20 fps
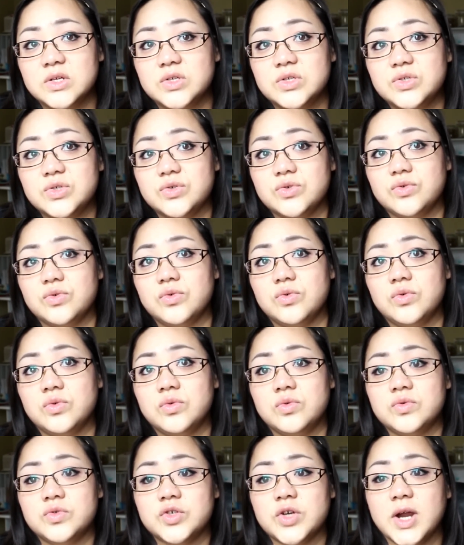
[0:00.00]

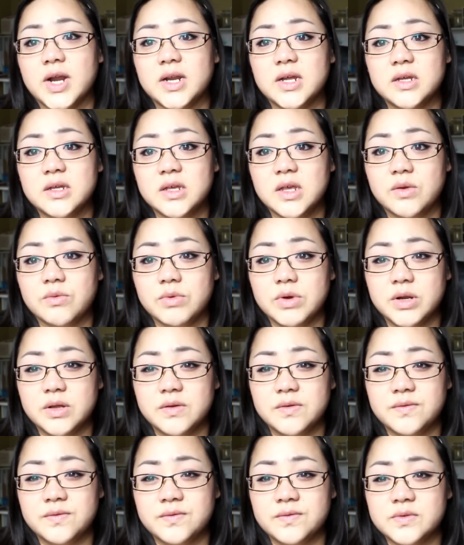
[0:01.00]
to try
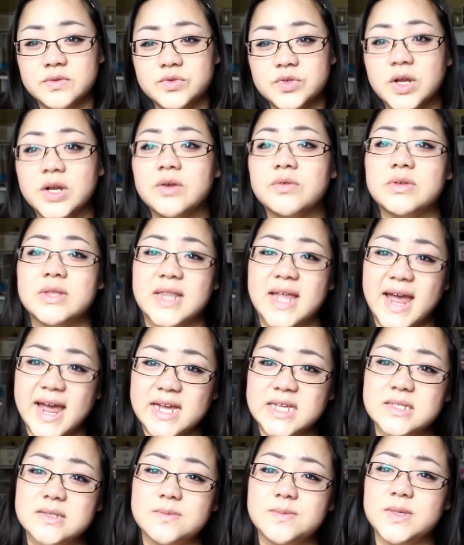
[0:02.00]
to
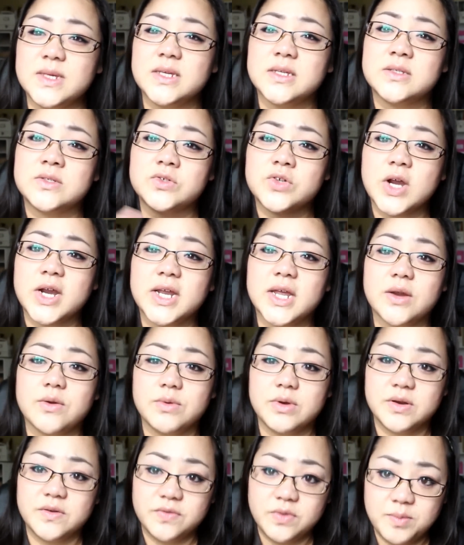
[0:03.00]
relax me and try to get
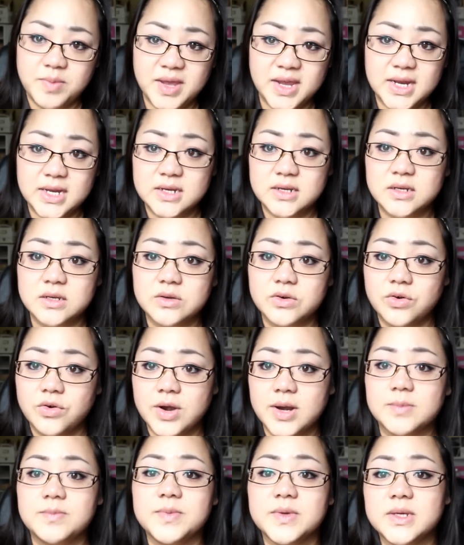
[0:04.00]
rid of the pain and
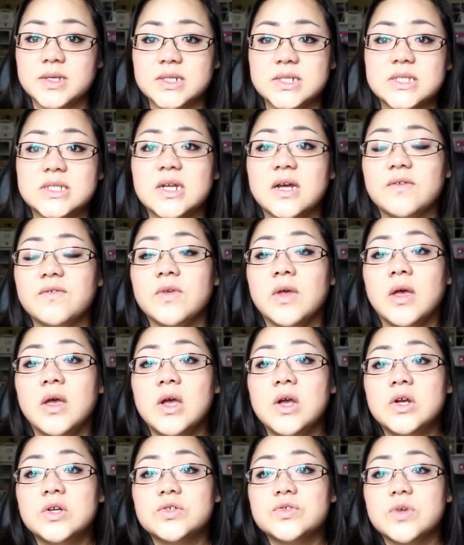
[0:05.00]
cramping and stuff.
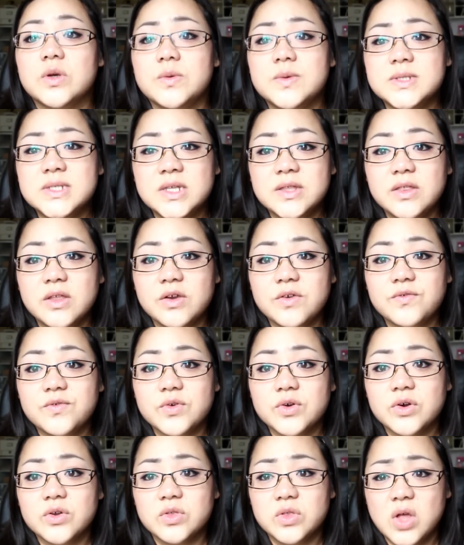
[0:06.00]
So I was in there
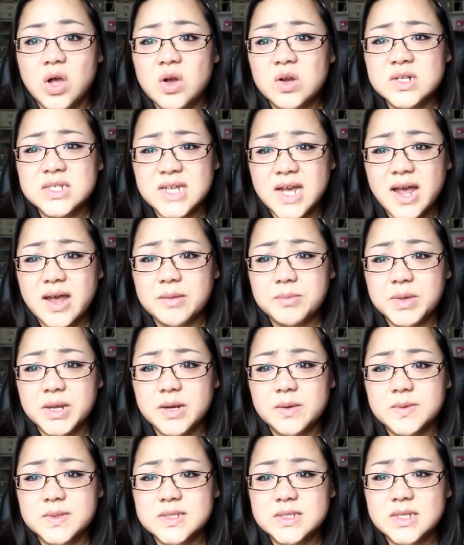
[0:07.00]
for a long time,
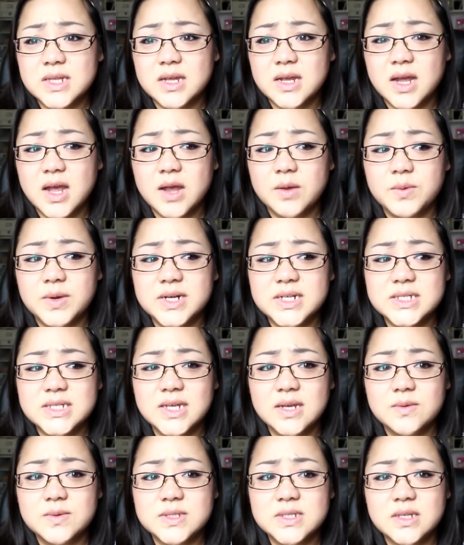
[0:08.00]
and I want to
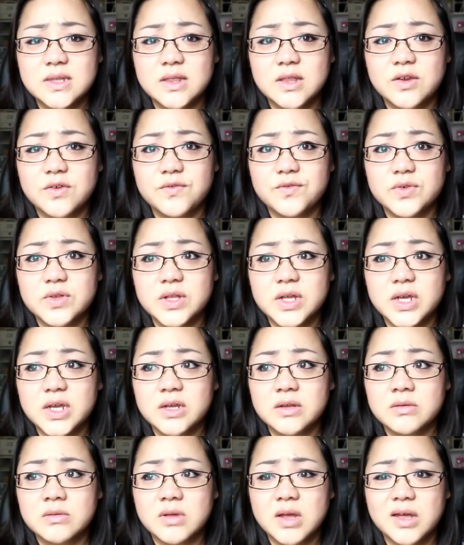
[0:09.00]
say I was in there for
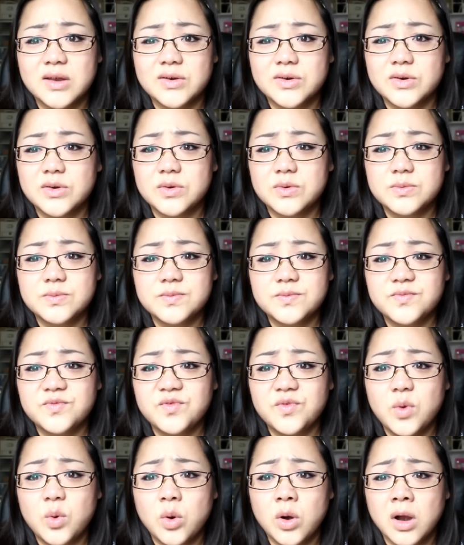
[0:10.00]
like, I don't know,
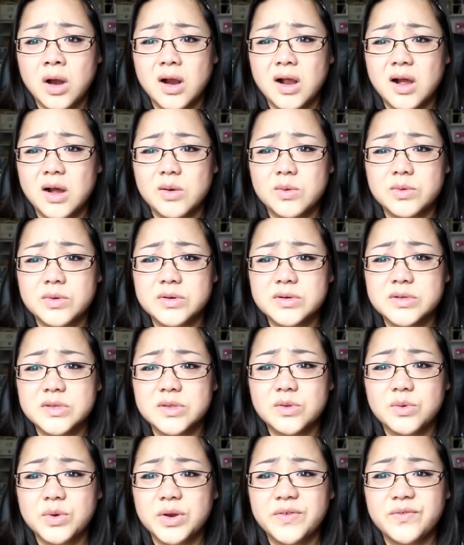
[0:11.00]
4 hours,
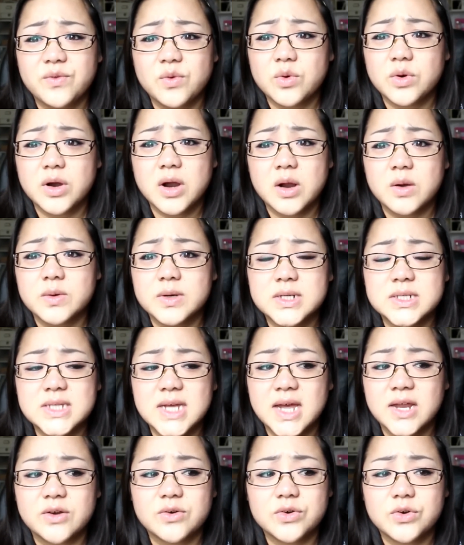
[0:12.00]
3-4 hours,
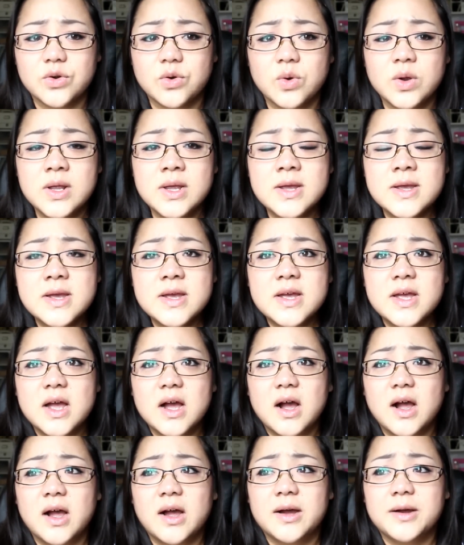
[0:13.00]
I don't know.
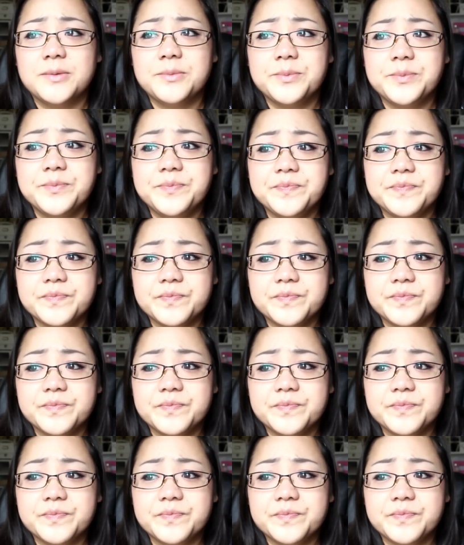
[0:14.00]
And